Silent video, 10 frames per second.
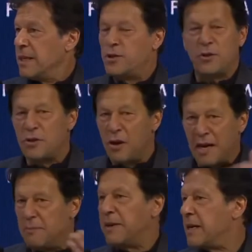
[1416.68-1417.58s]
It should
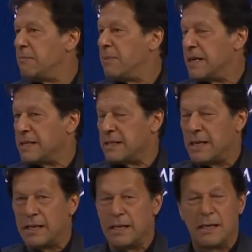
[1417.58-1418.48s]
not have become
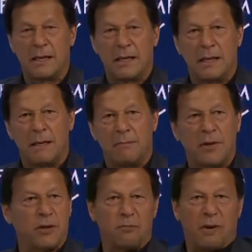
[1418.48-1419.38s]
partisan,
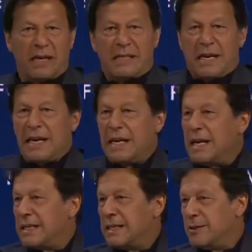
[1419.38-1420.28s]
because Pakistan had
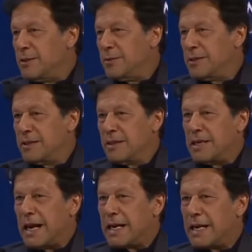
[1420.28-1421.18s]
nothing to do with
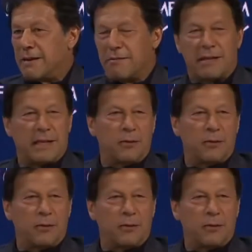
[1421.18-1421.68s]
9/11.